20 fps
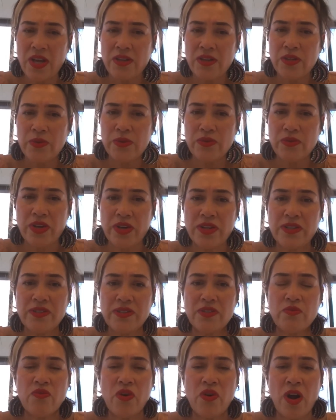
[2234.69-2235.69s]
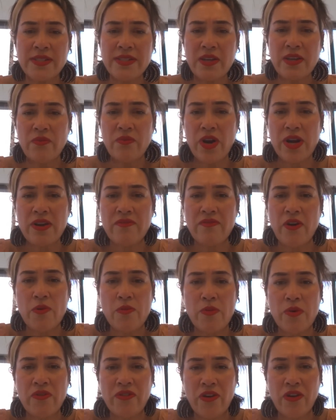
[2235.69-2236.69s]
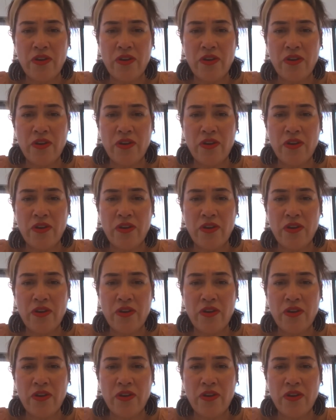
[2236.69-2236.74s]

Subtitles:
to address the rising rate of